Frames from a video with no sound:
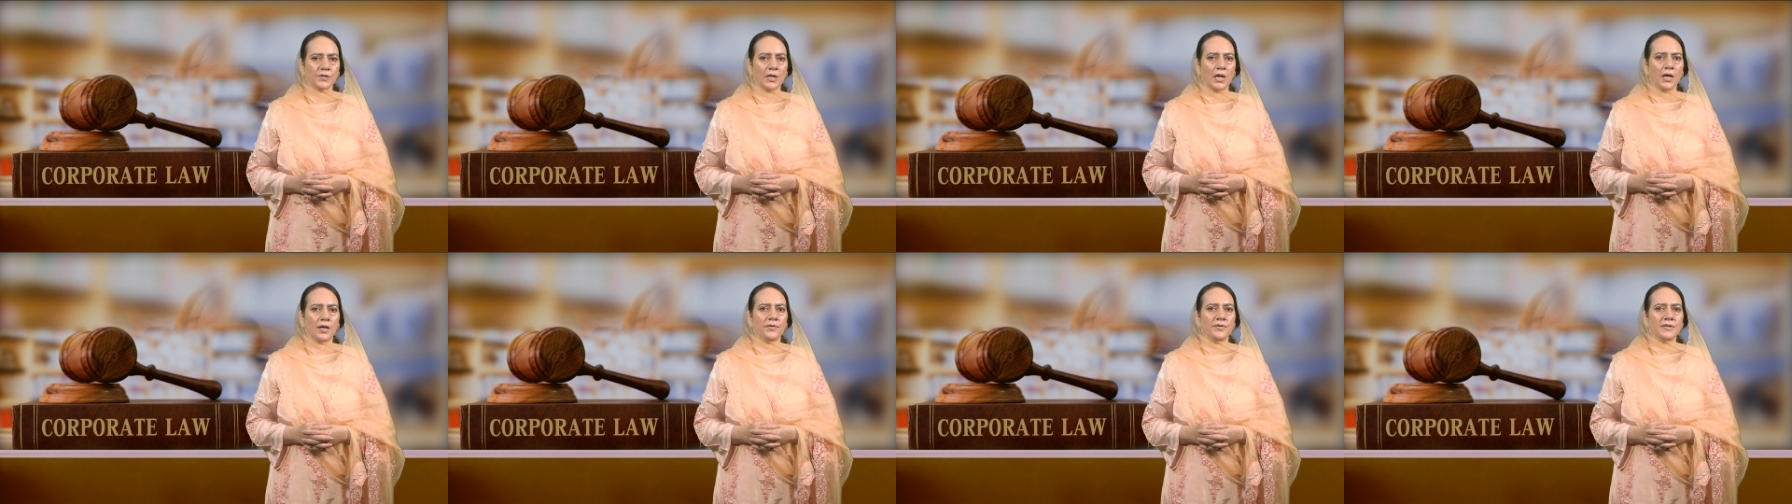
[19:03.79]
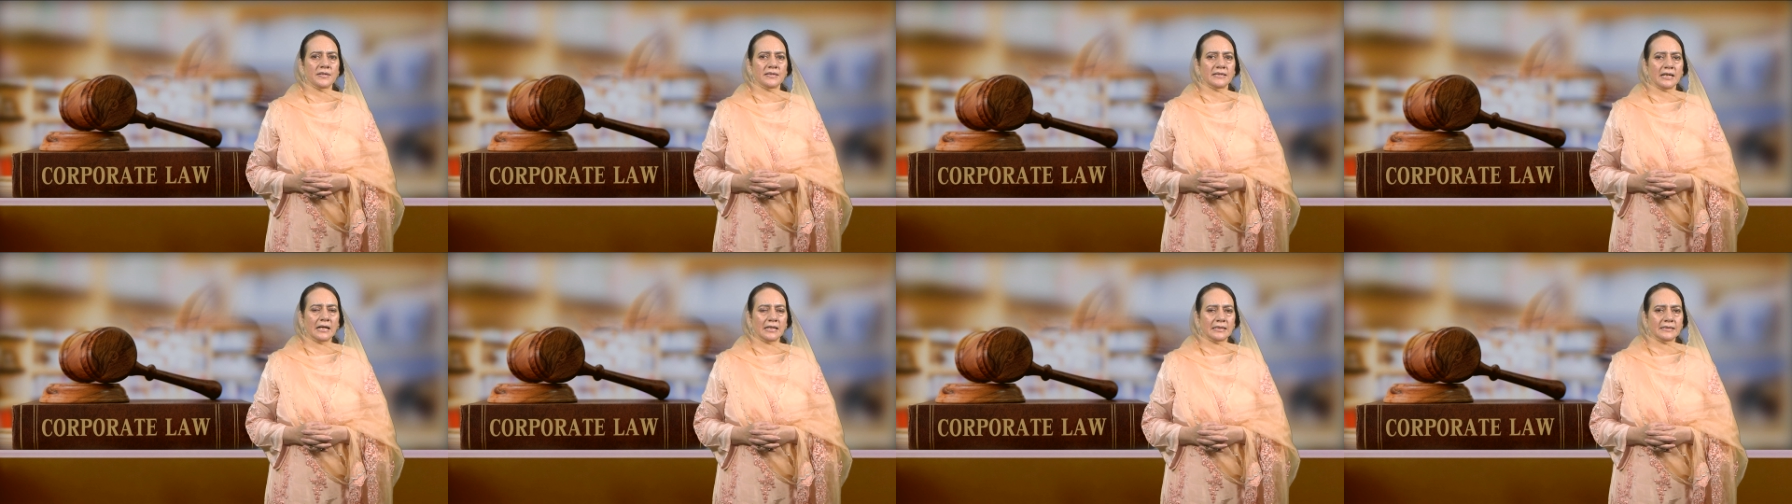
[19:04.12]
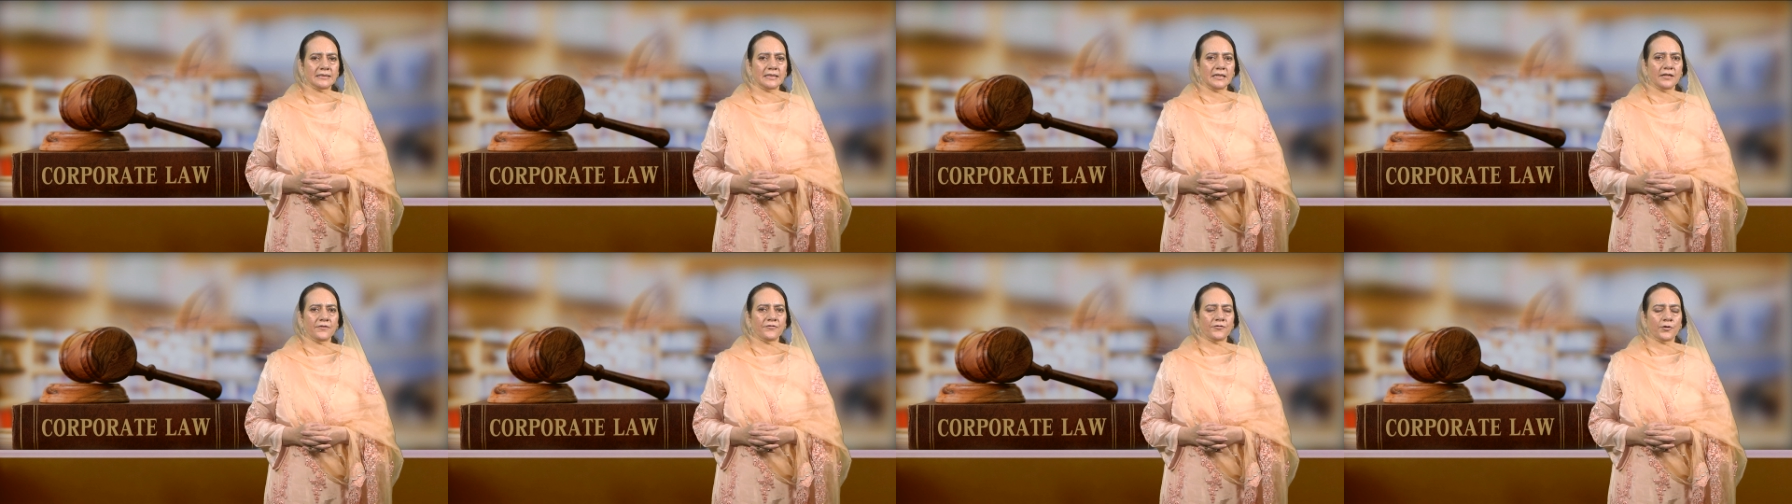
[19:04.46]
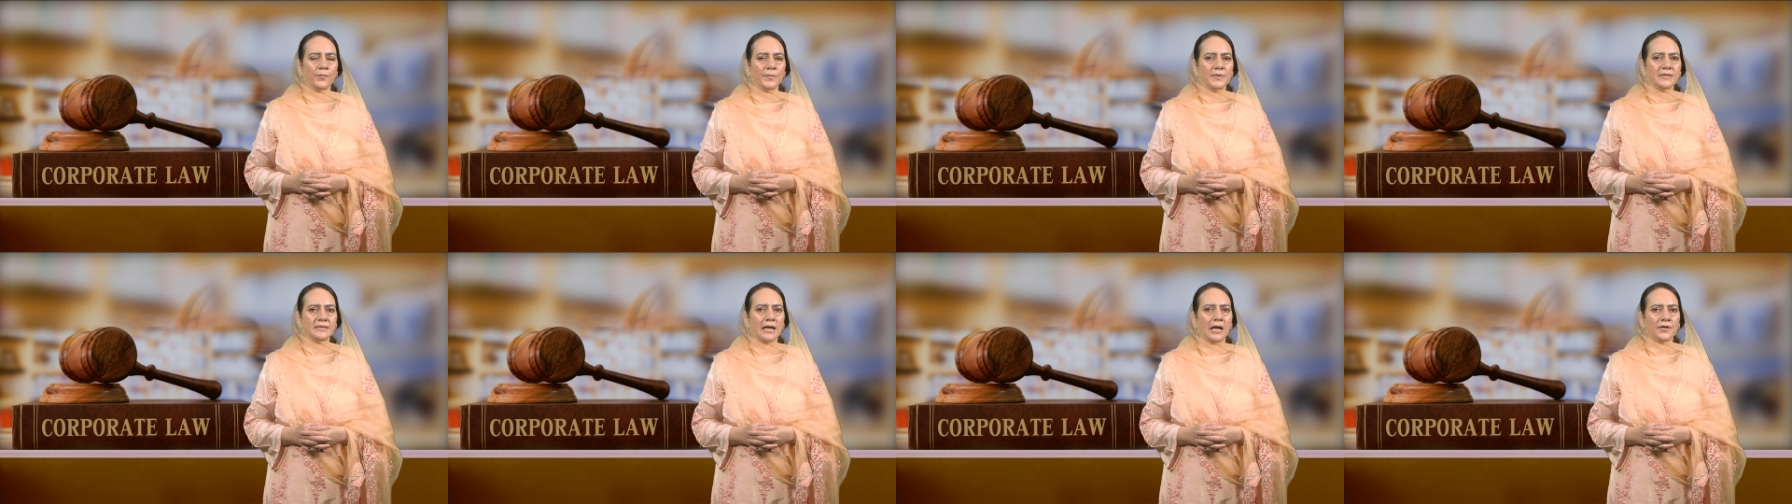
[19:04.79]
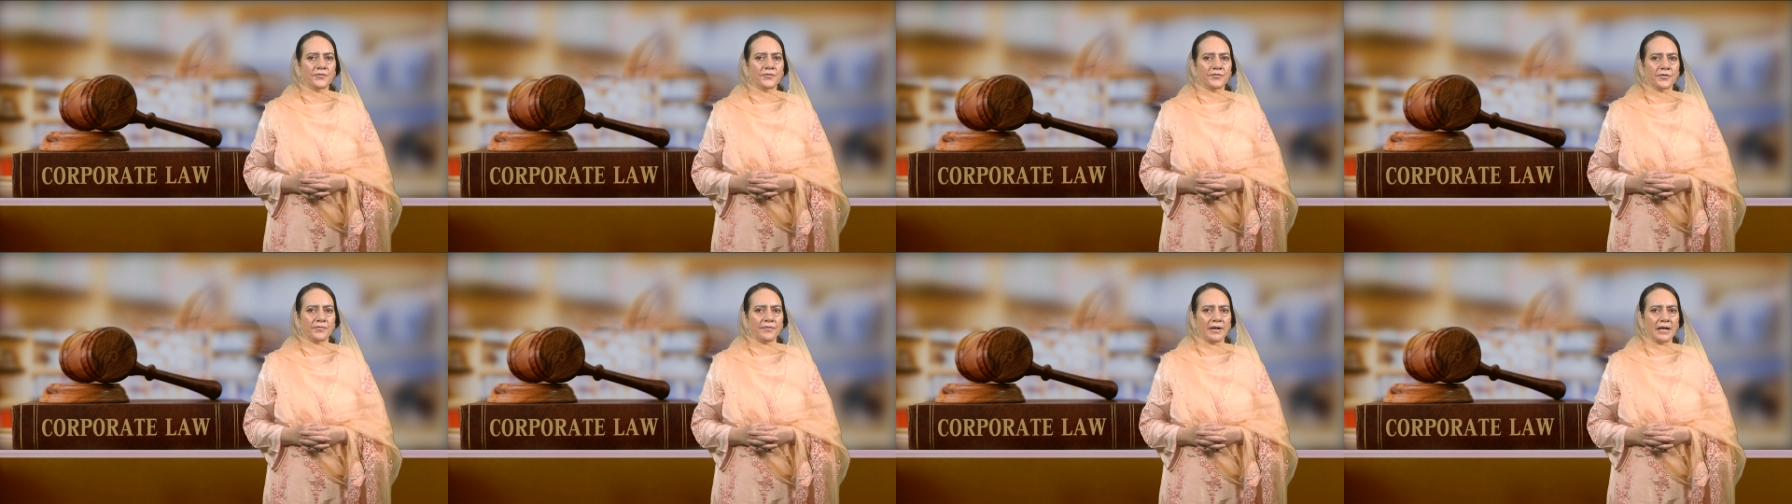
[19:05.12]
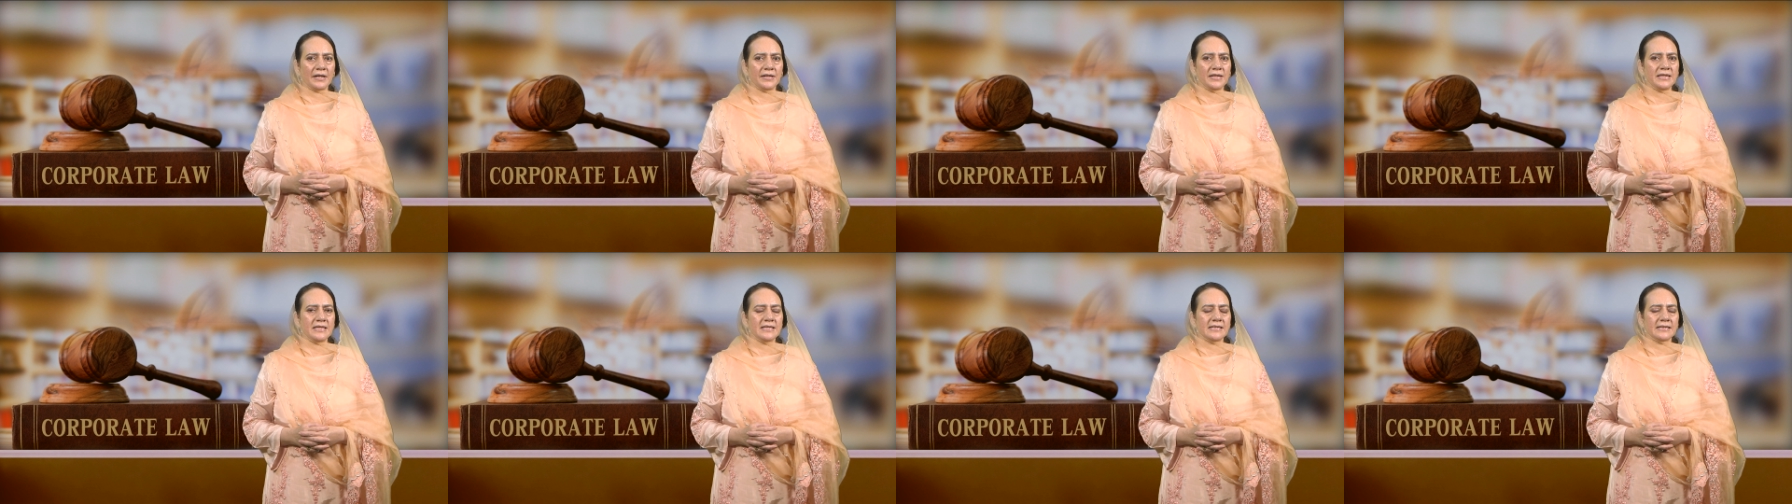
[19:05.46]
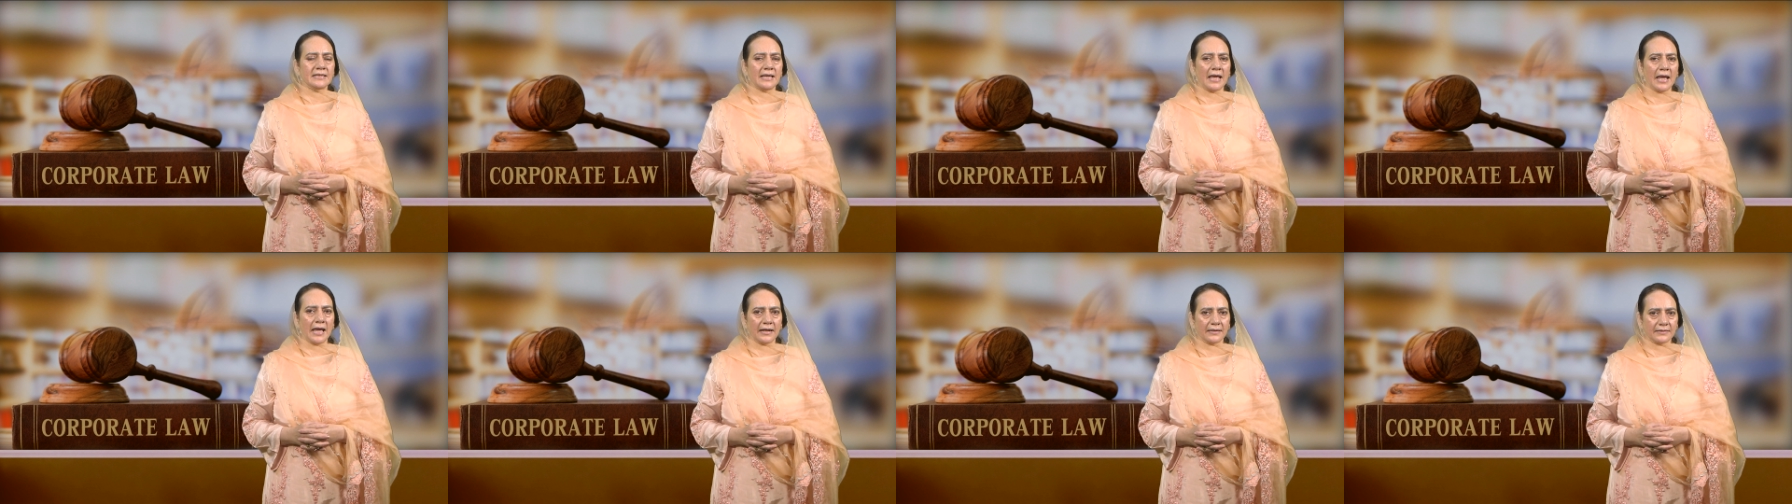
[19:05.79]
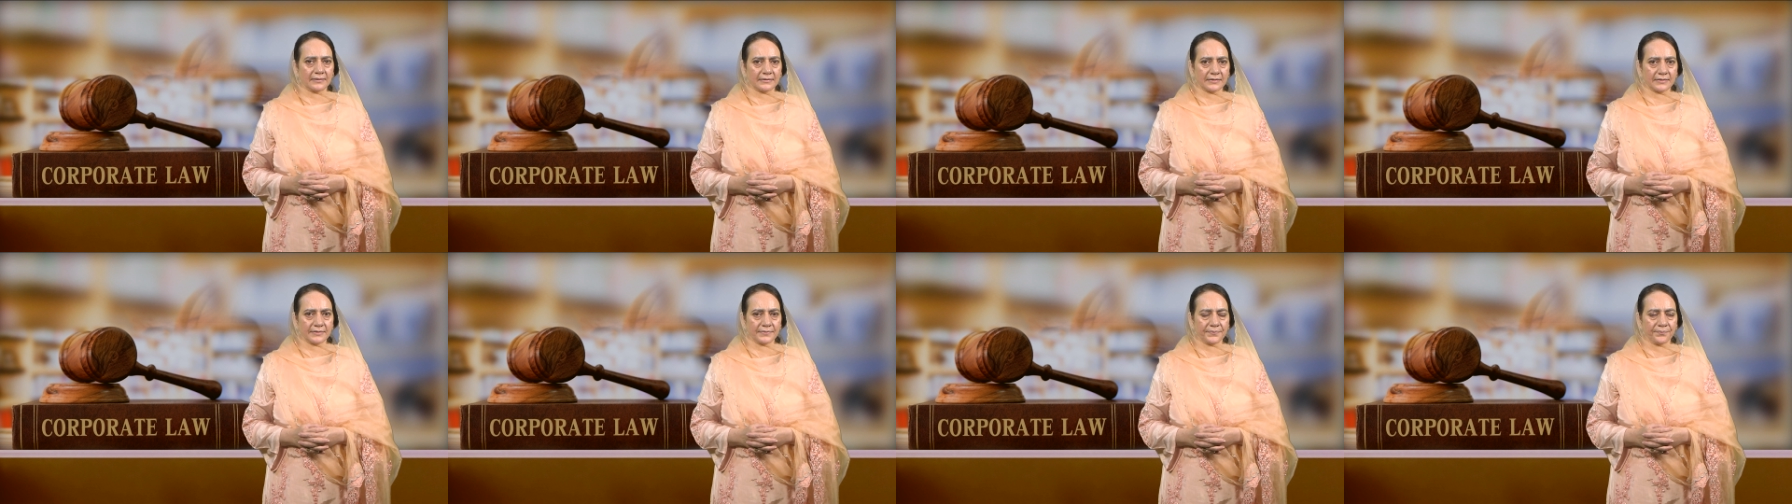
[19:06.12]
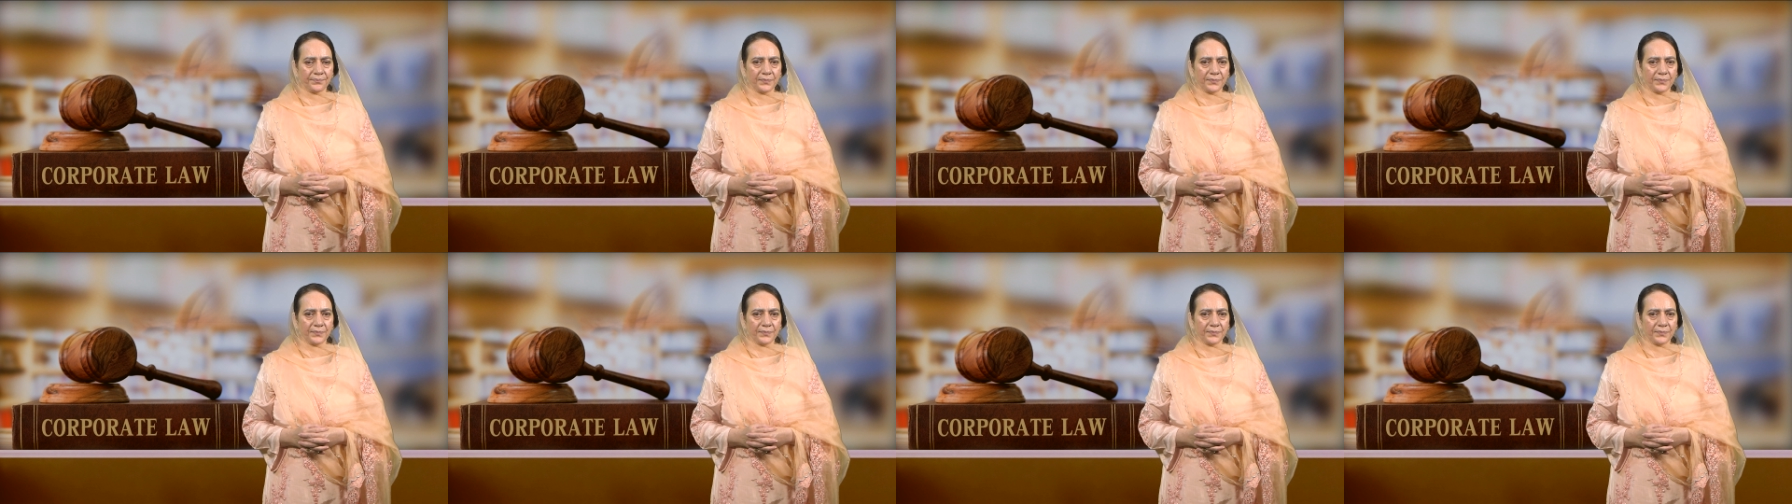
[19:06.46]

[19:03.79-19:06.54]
resulting from its ultra vires acts.